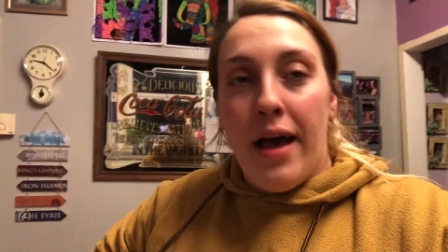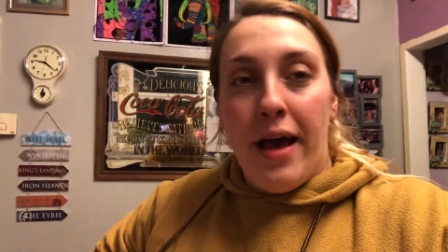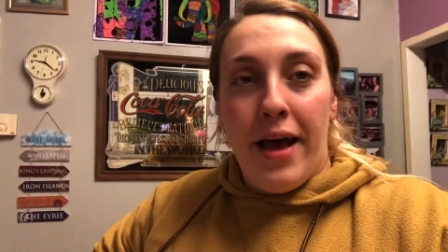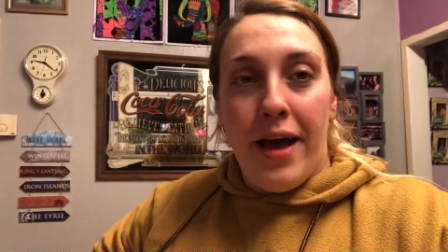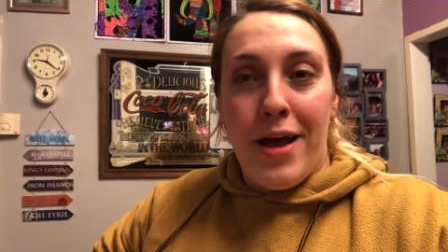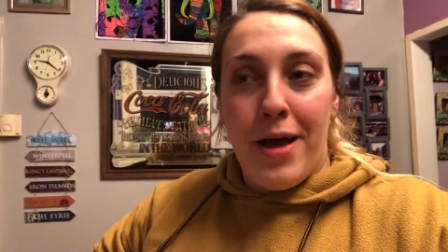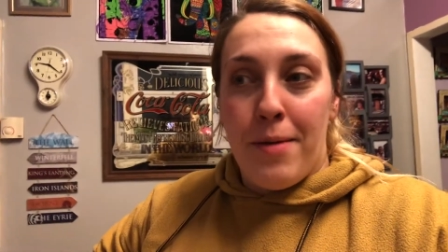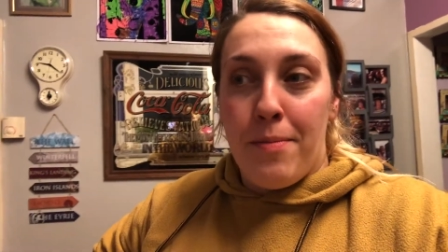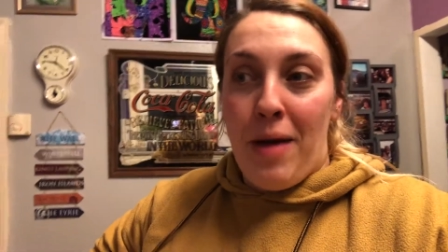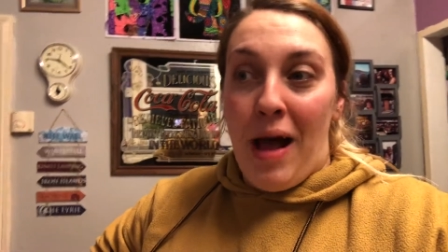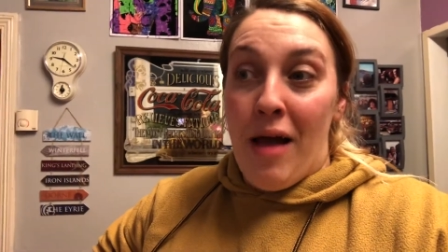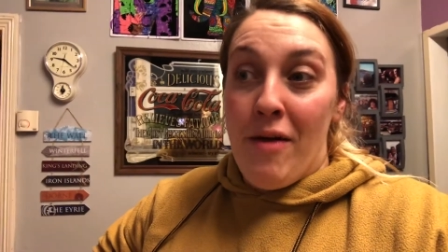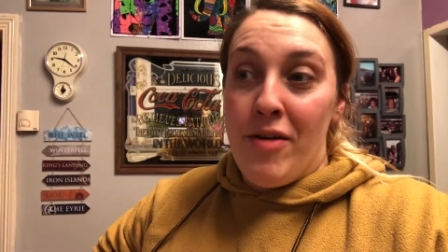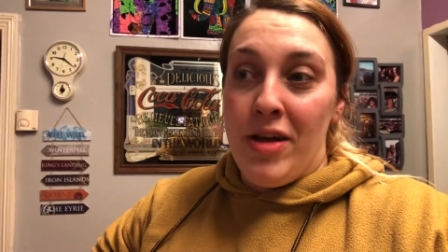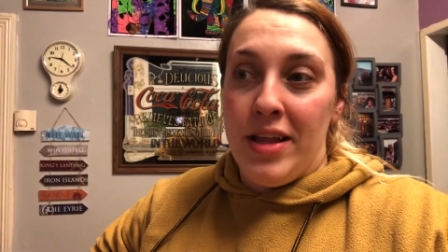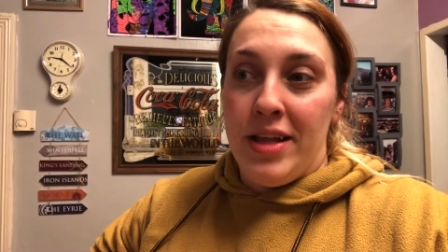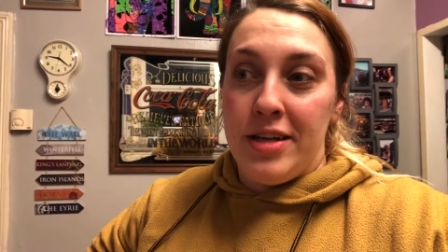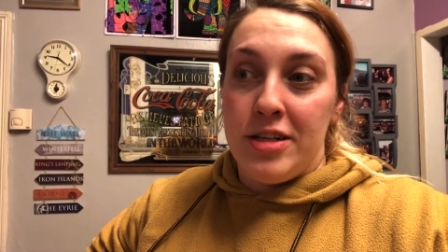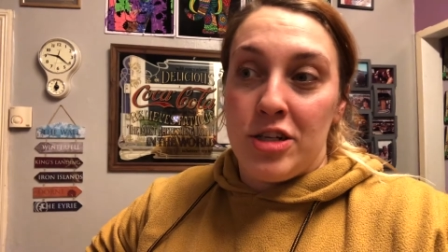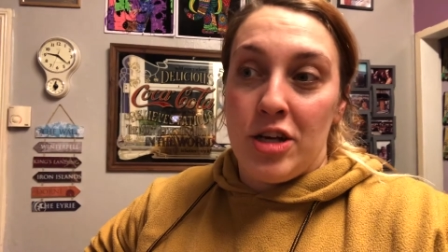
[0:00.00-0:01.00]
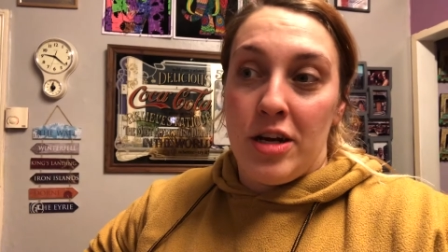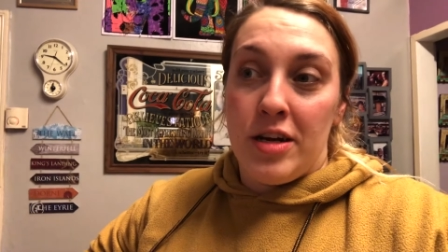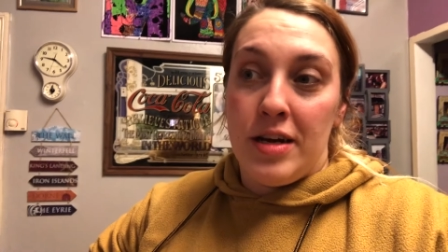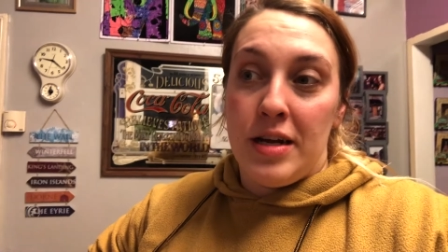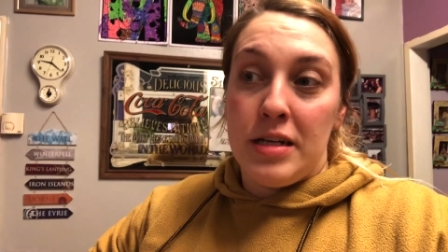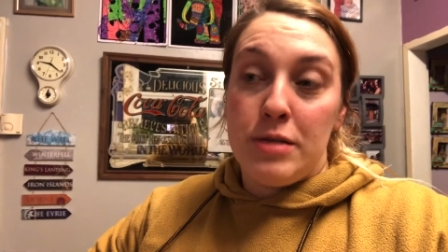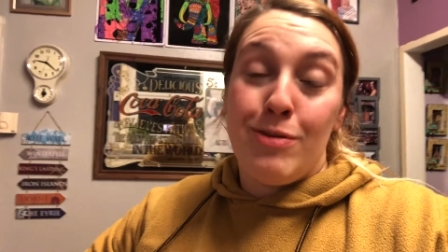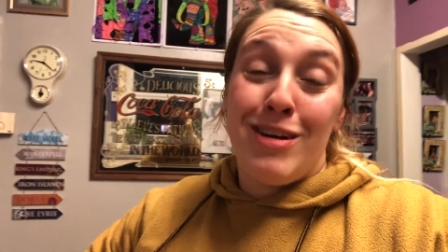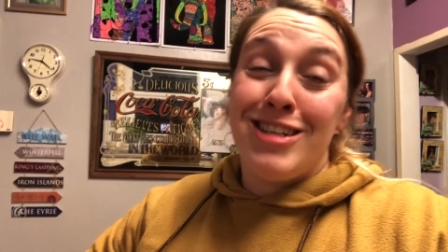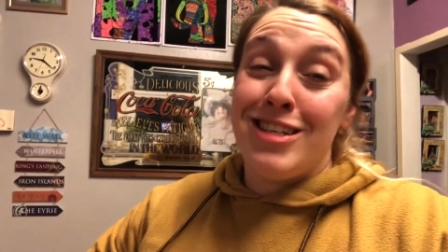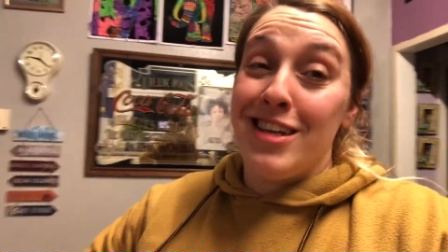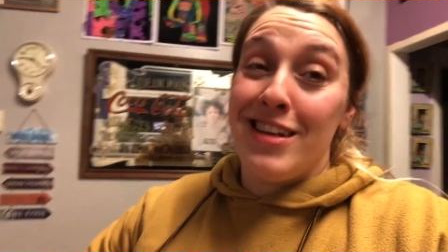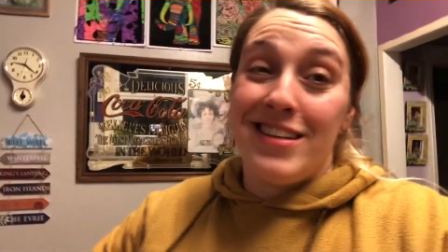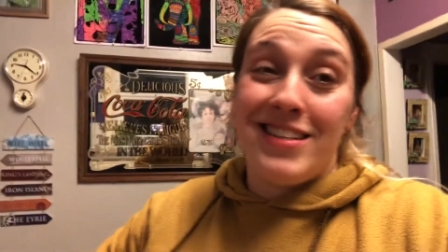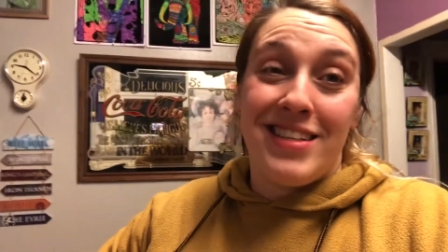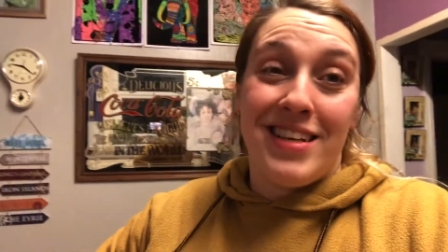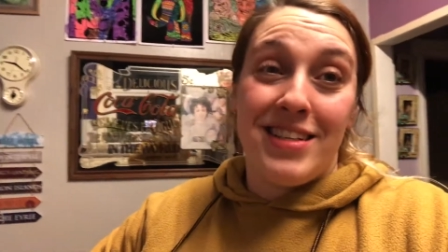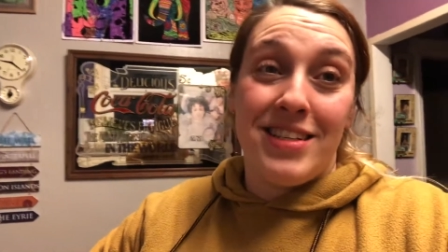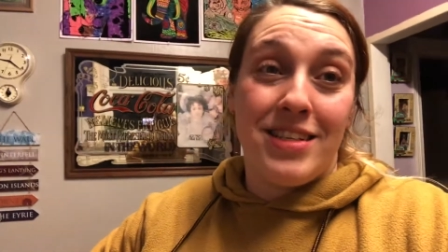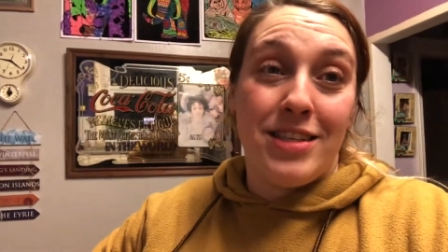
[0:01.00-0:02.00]
I really enjoyed it, especially
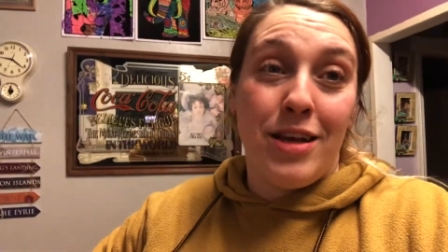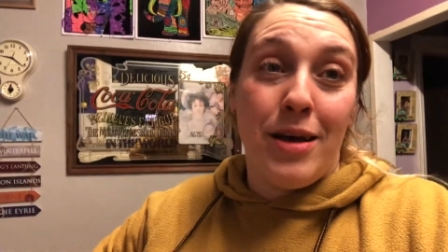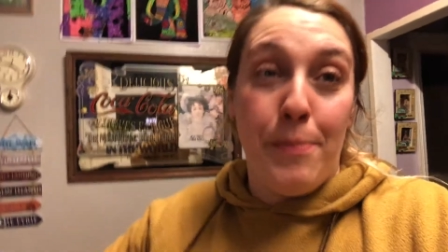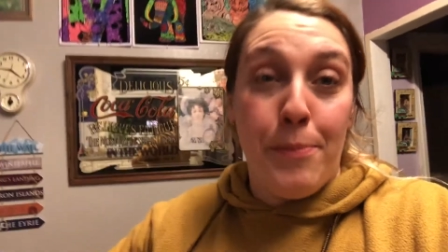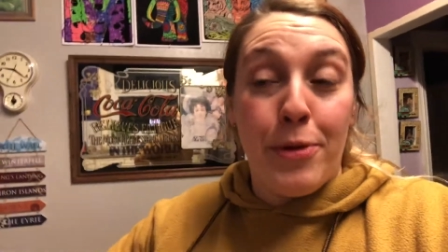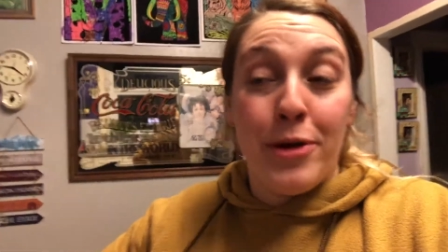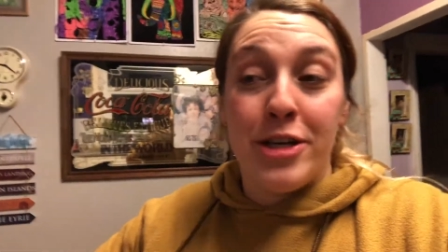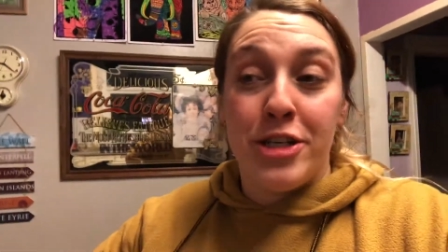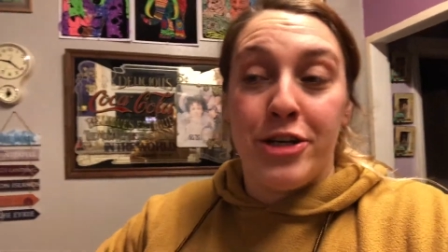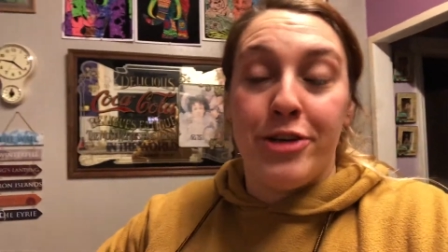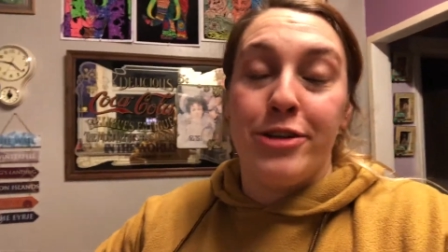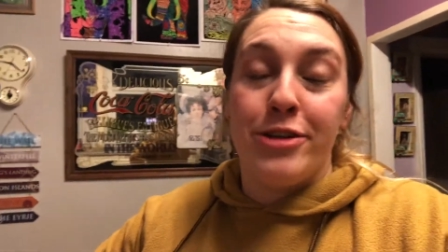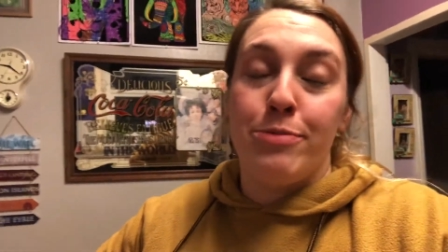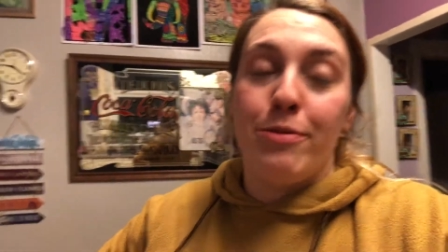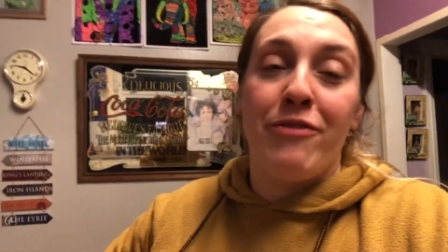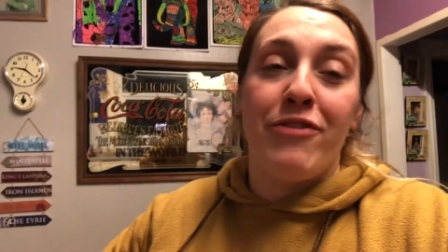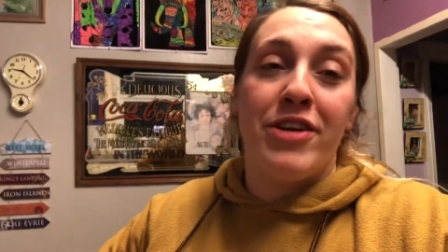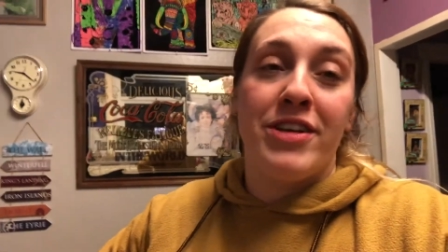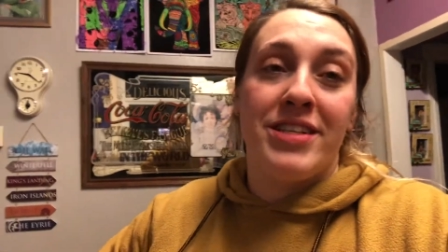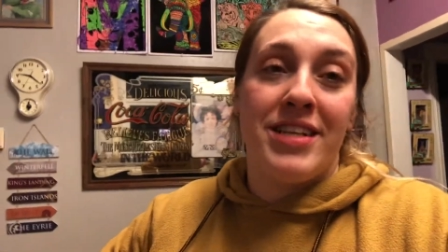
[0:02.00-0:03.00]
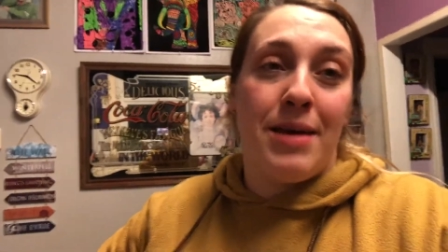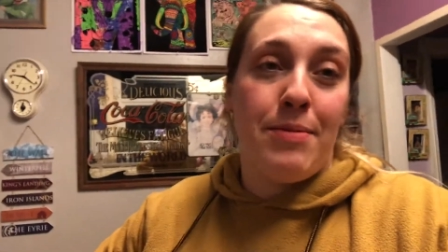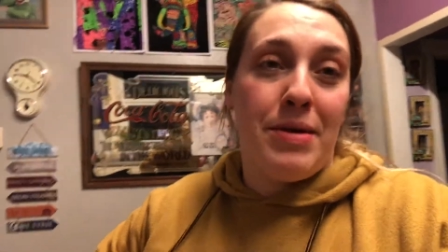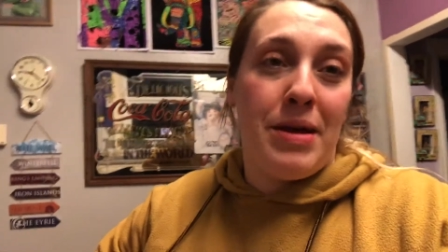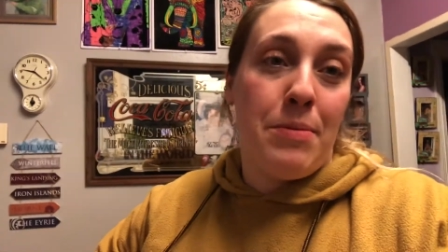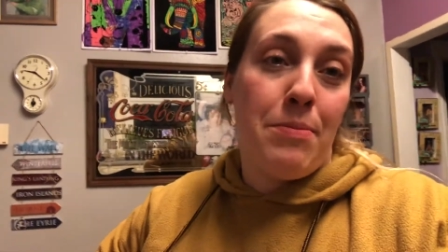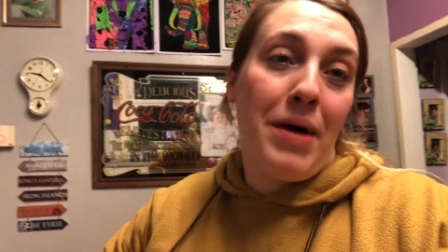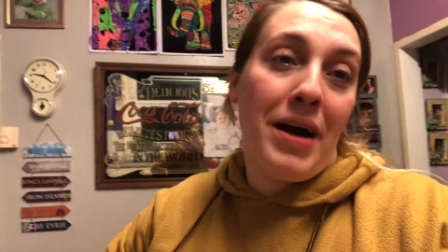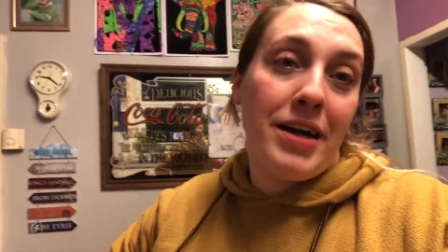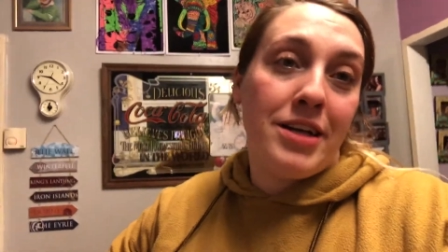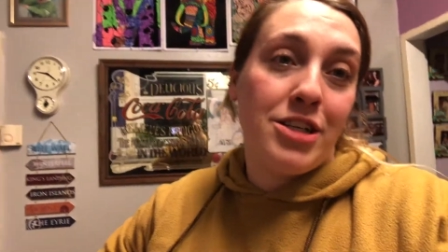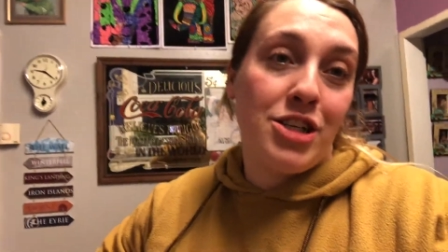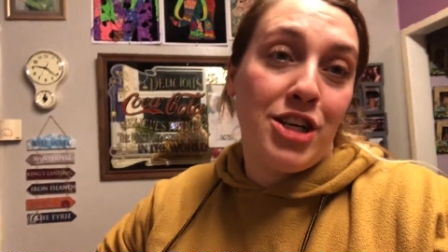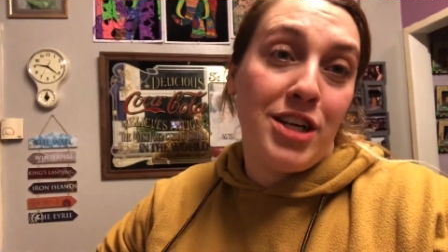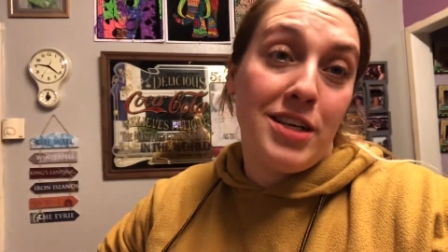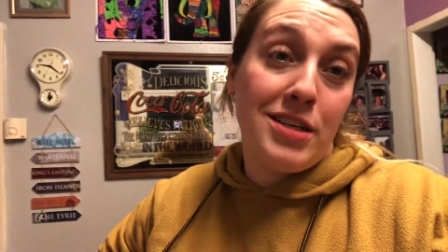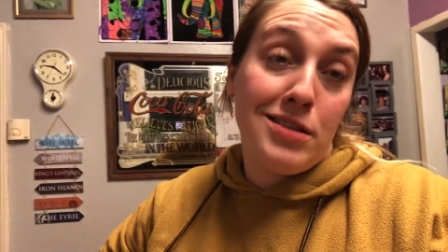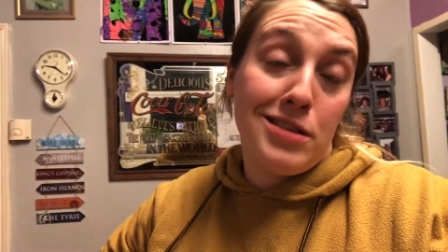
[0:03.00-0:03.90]
since I'm pretty sure it's my first time eating mac and cheese.